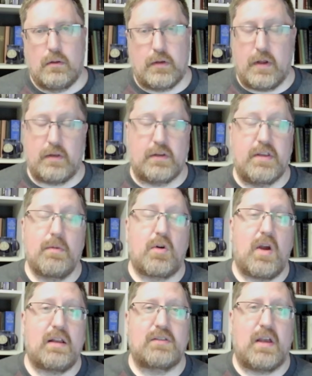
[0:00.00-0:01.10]
on the
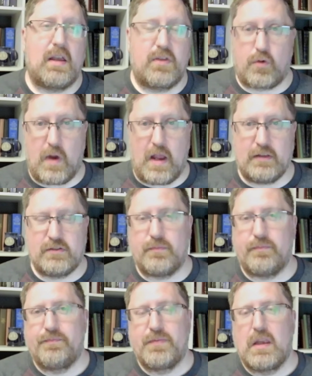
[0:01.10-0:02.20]
Democratic side threats
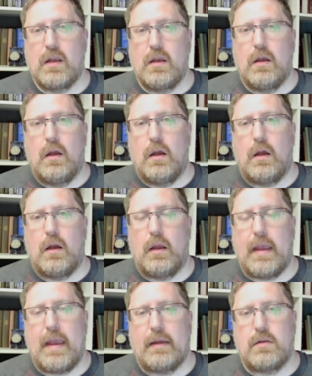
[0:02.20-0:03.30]

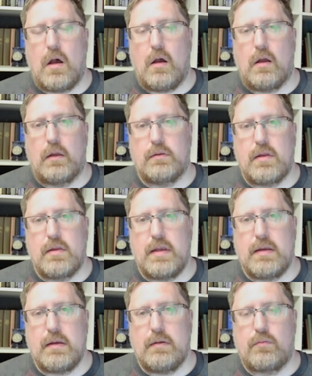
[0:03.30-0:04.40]
and on
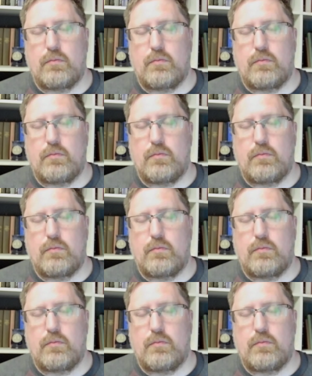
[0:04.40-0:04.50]
the